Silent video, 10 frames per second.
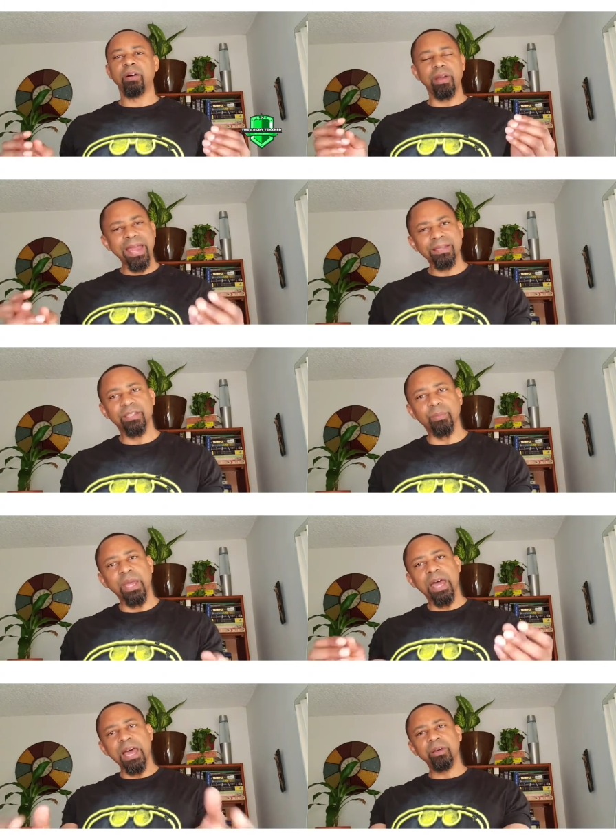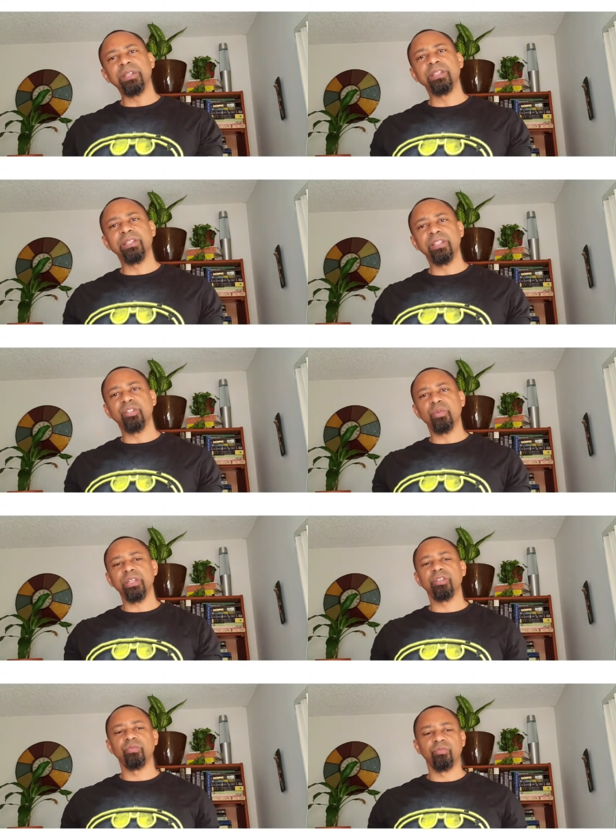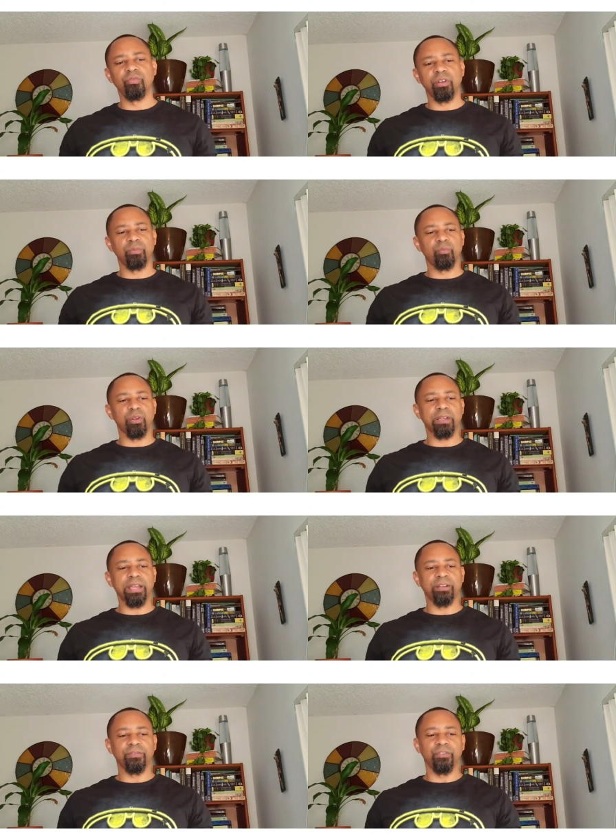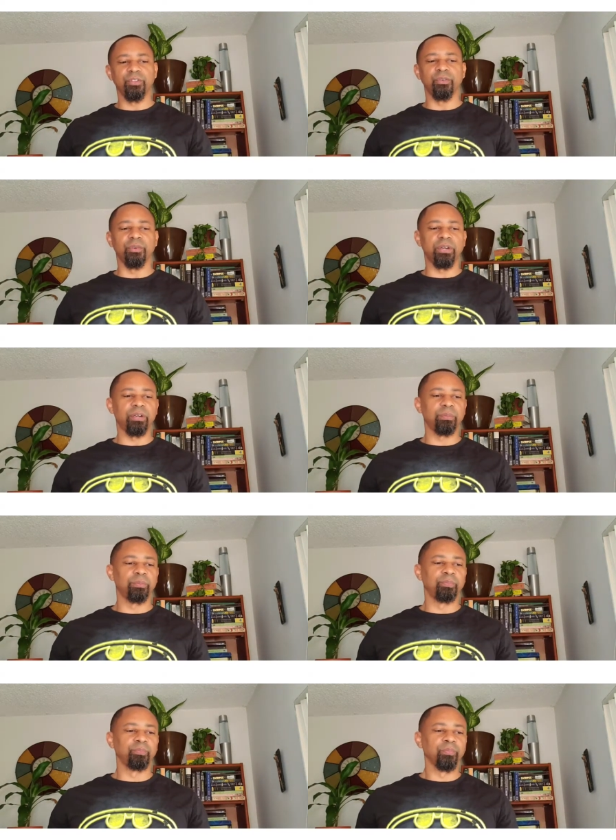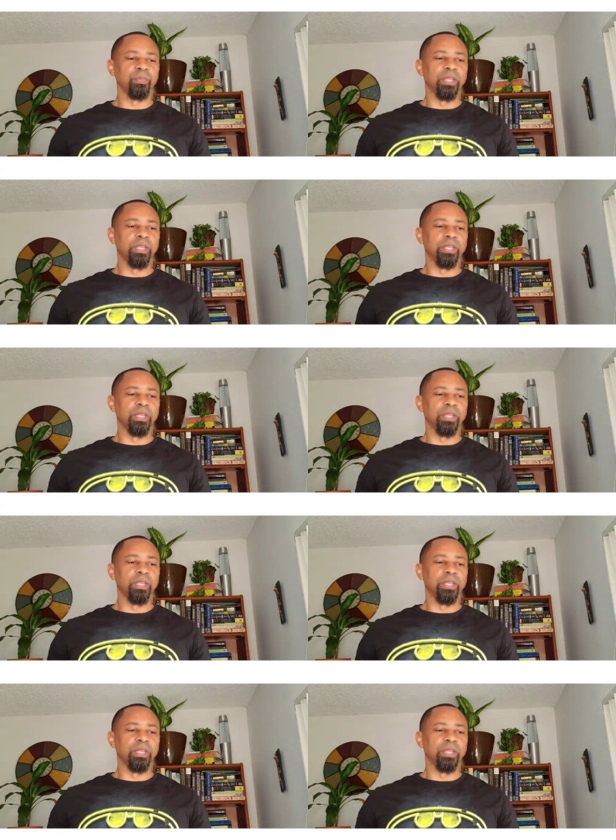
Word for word: or ask them, how did the situation um, work out for you? Um,